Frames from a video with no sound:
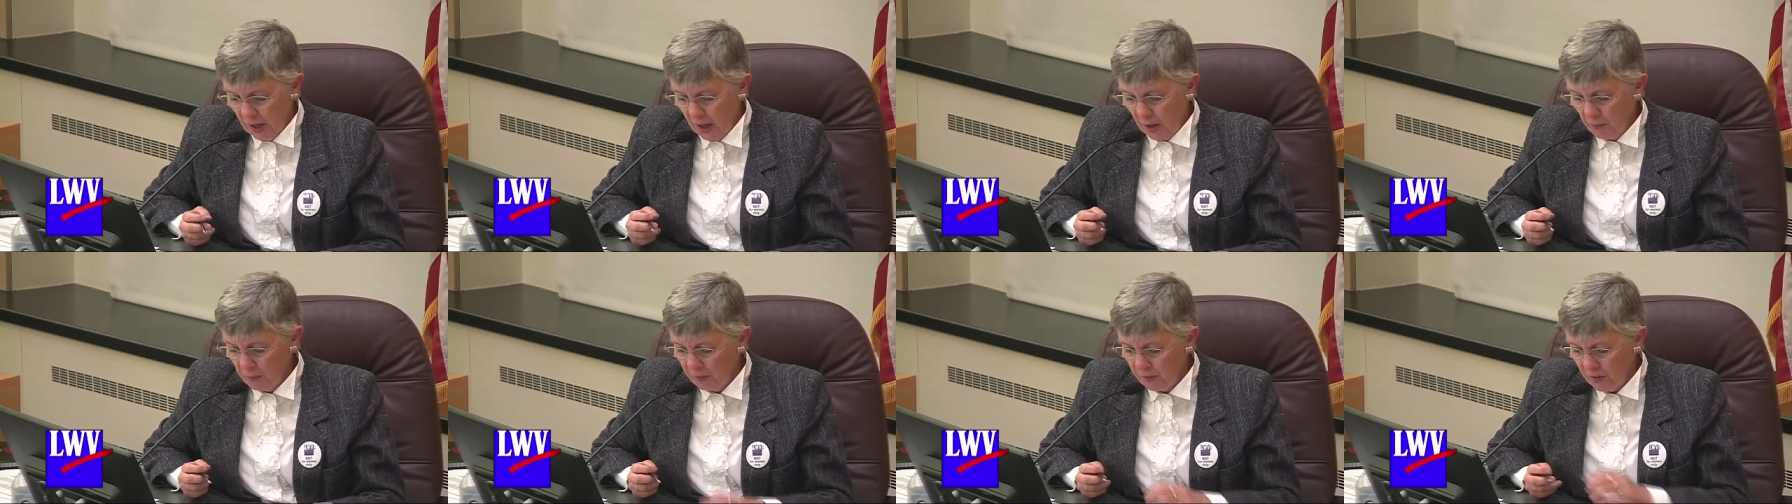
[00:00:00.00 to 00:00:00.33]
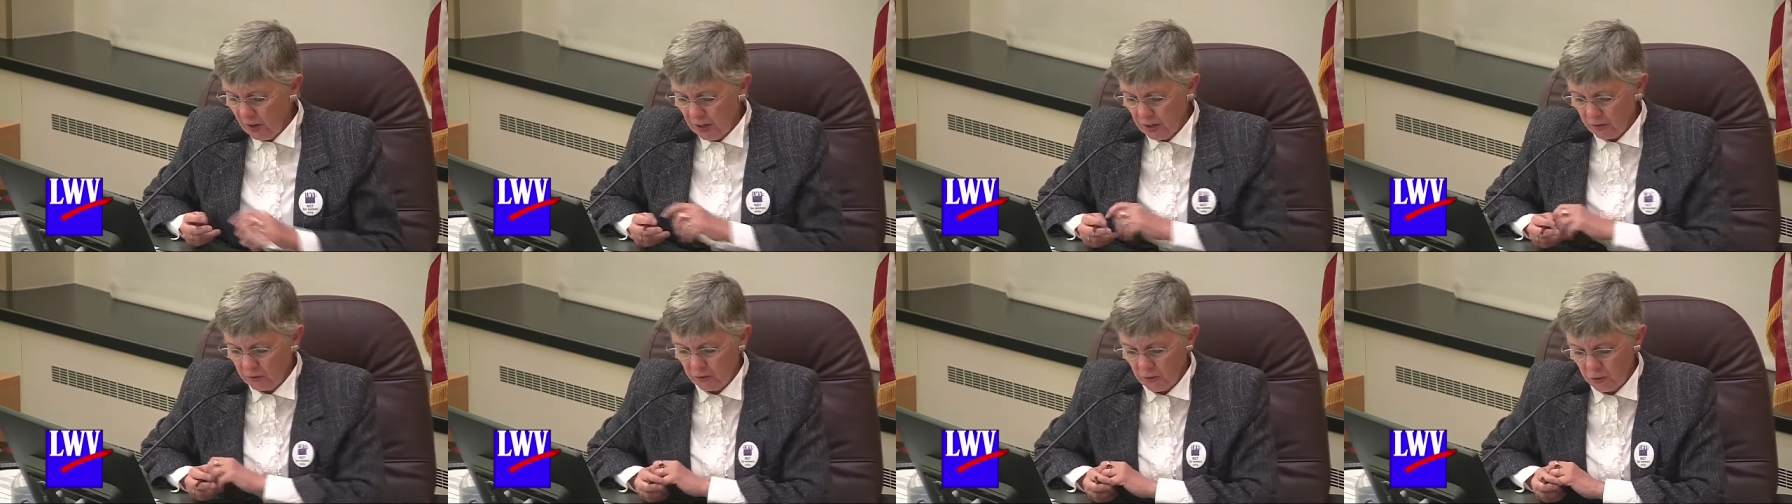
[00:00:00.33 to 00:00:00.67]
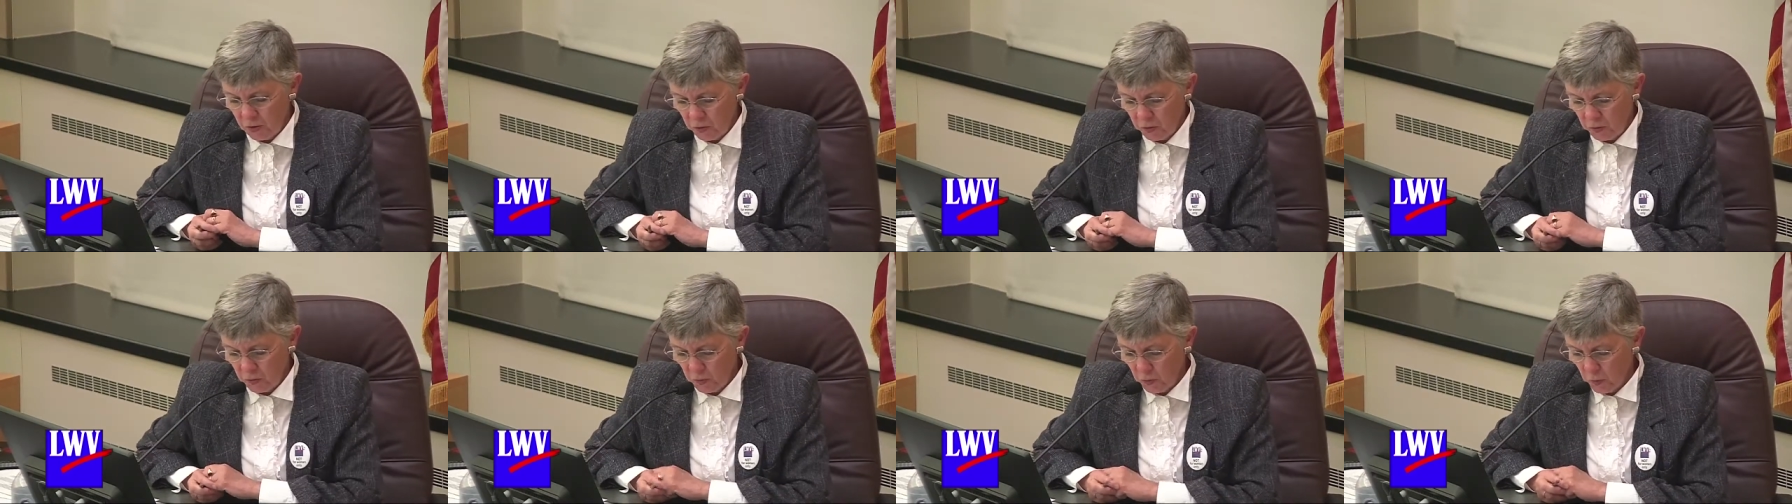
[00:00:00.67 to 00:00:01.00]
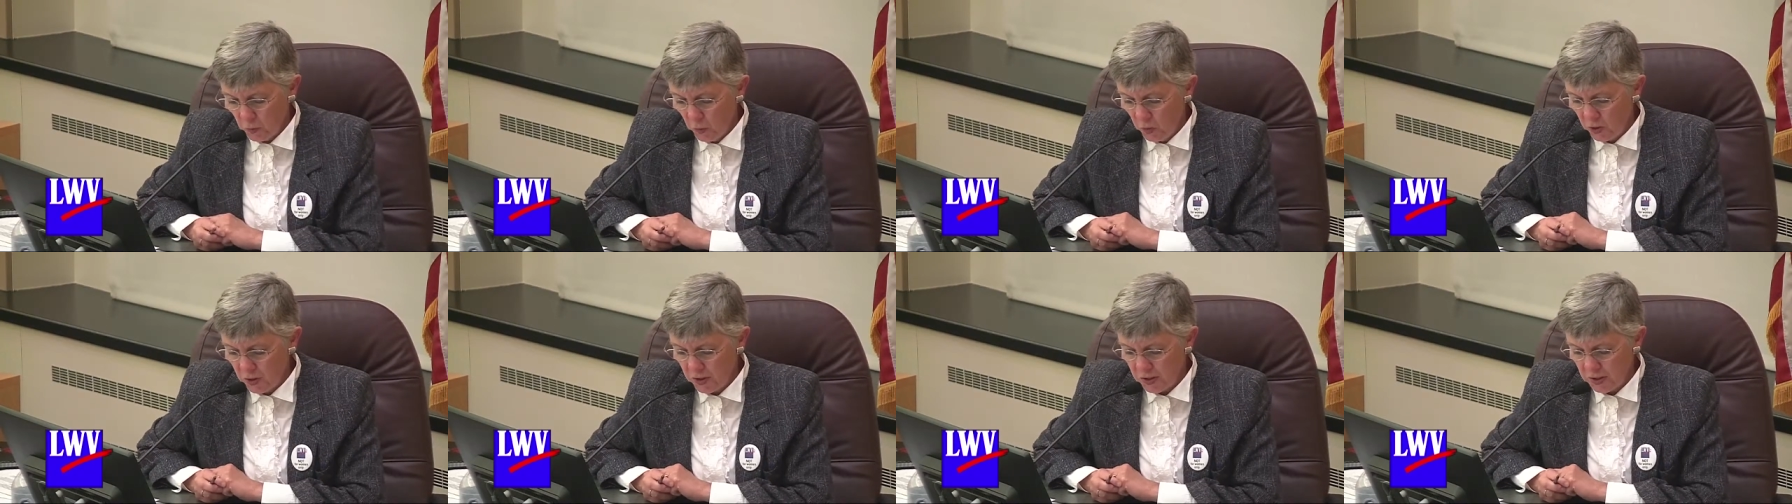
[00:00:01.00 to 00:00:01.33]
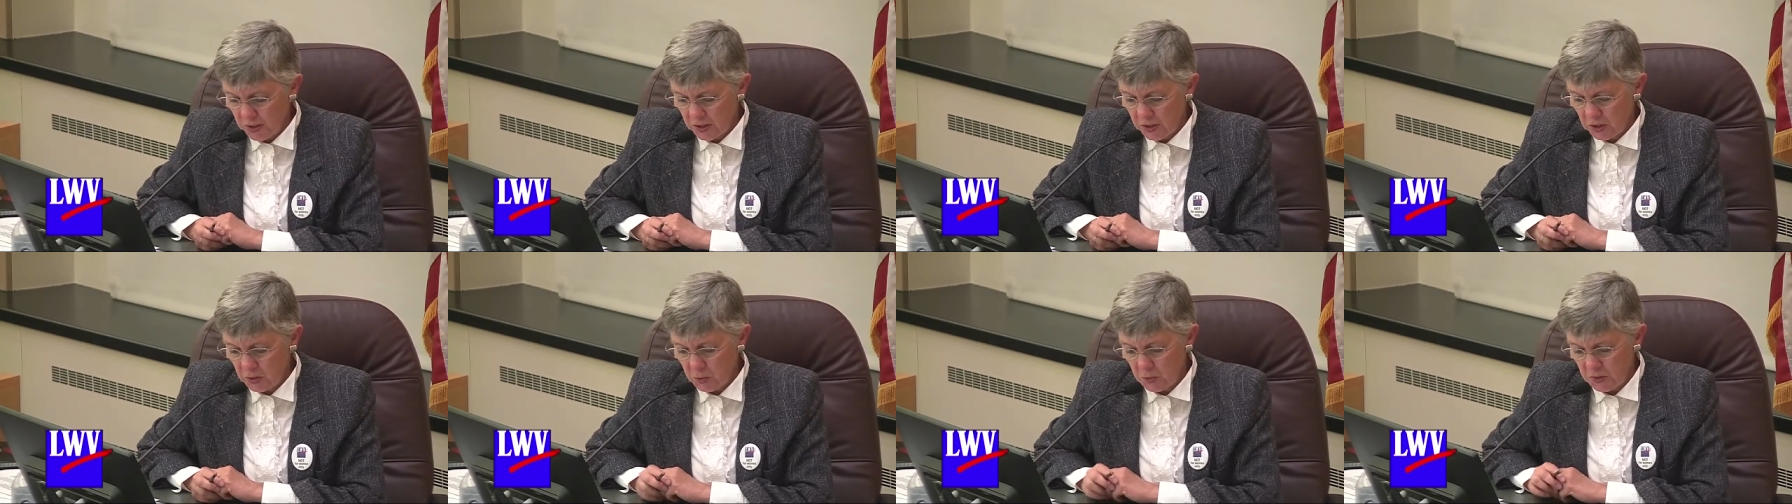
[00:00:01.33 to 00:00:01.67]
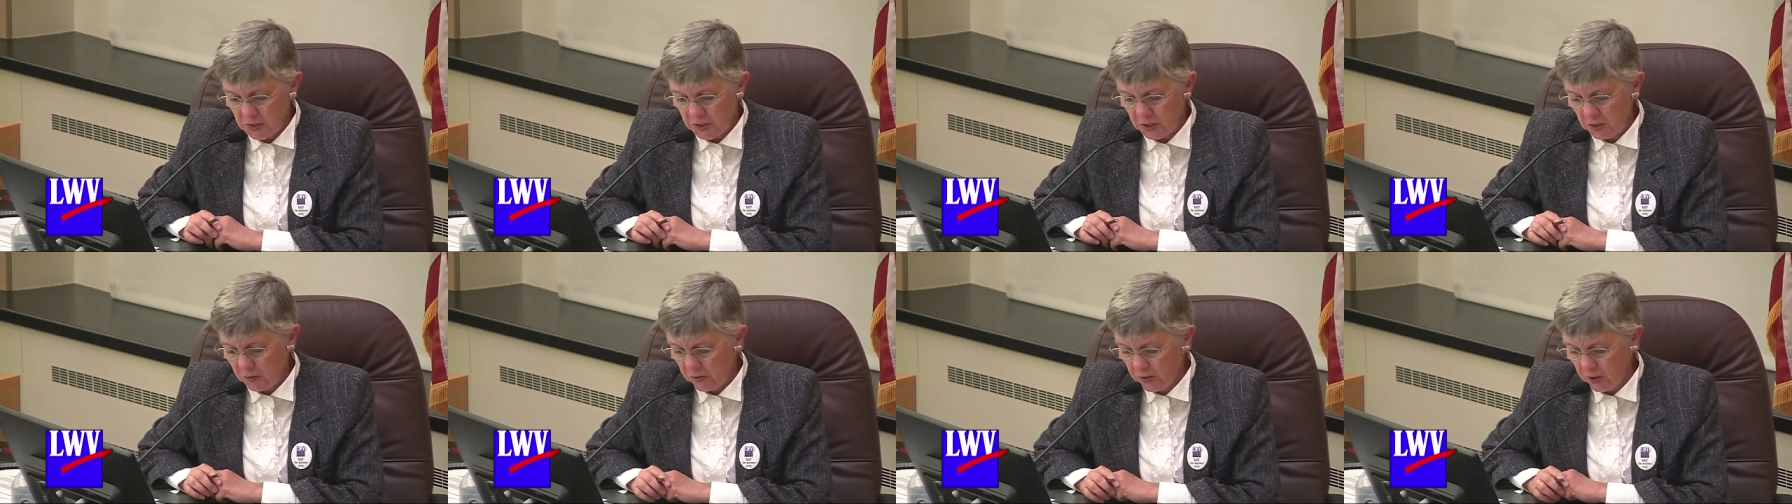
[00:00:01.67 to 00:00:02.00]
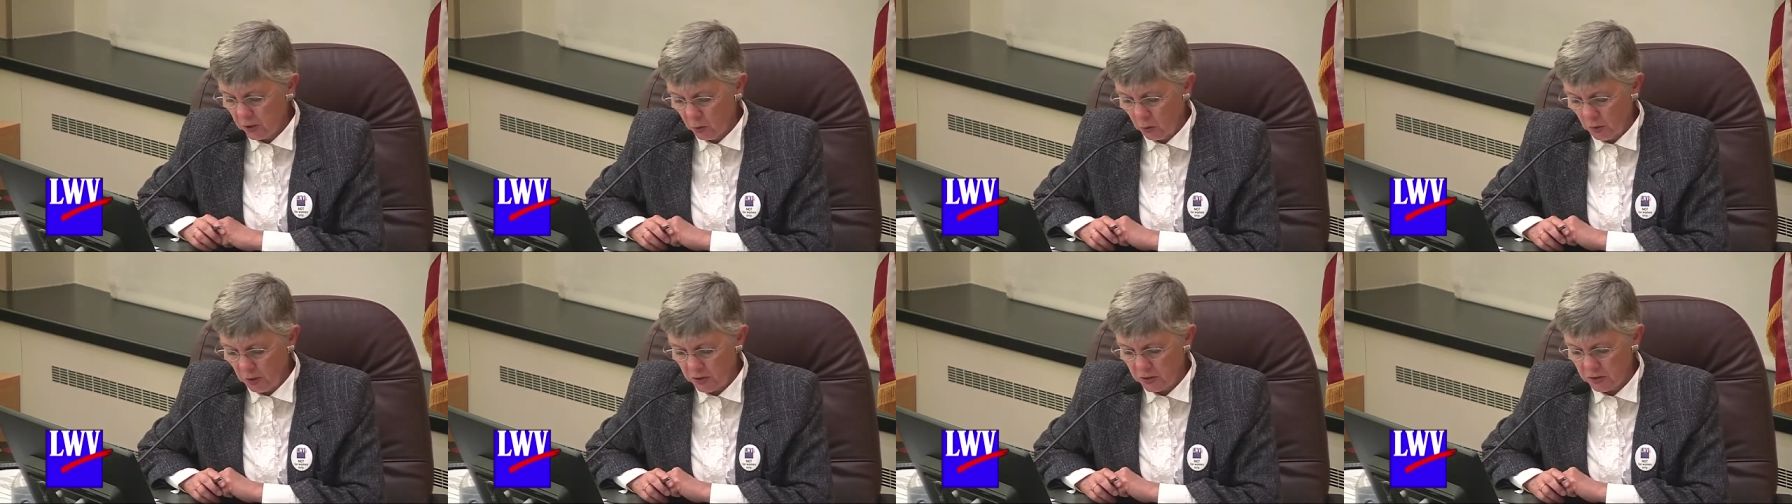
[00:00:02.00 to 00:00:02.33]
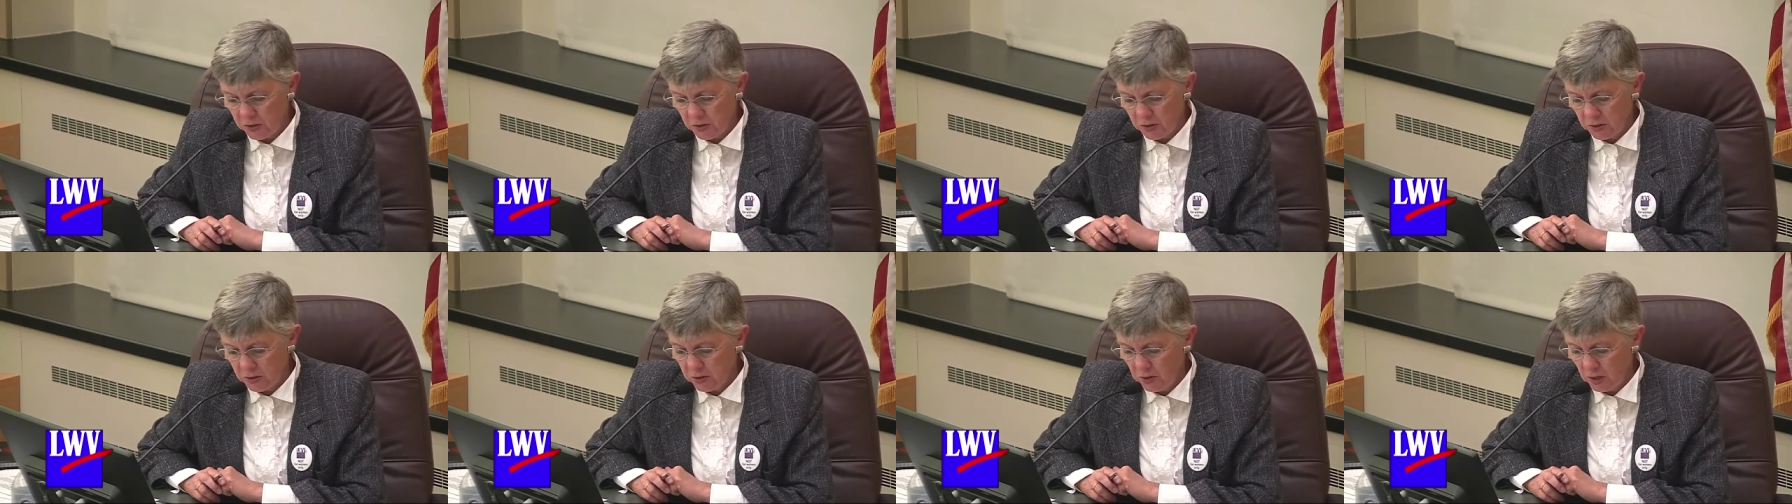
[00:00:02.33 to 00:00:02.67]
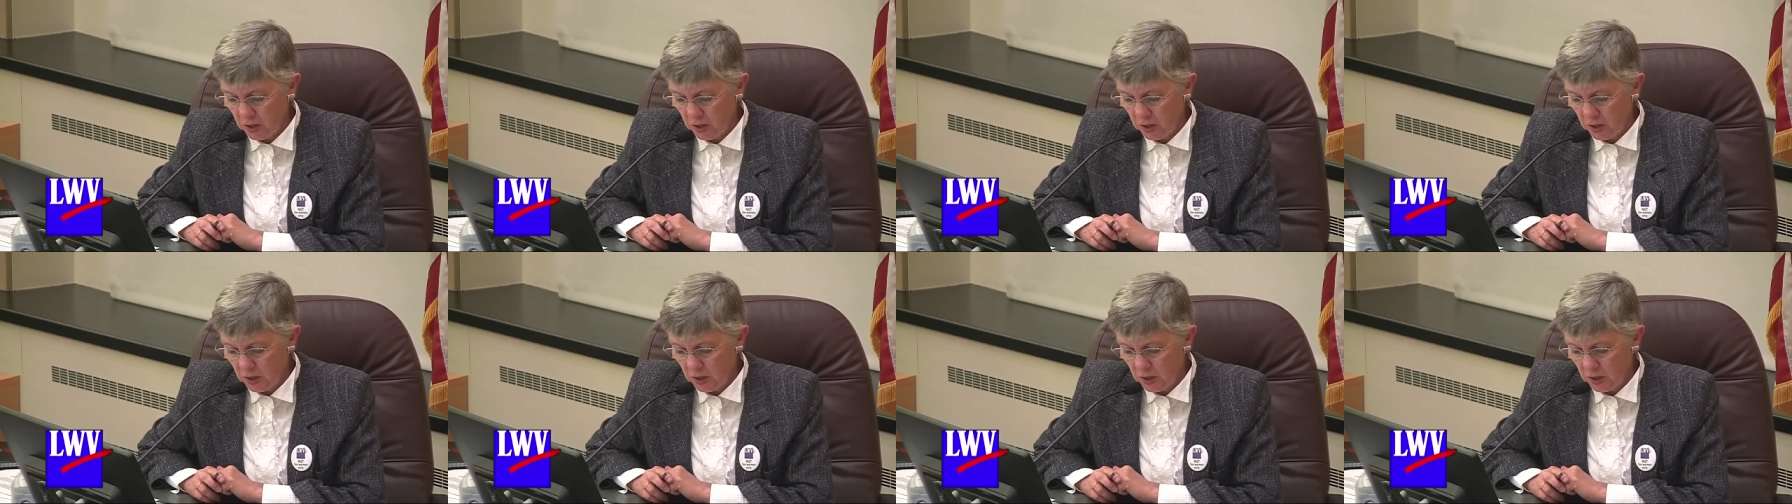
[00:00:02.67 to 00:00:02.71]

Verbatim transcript: I've got a few more specific questions,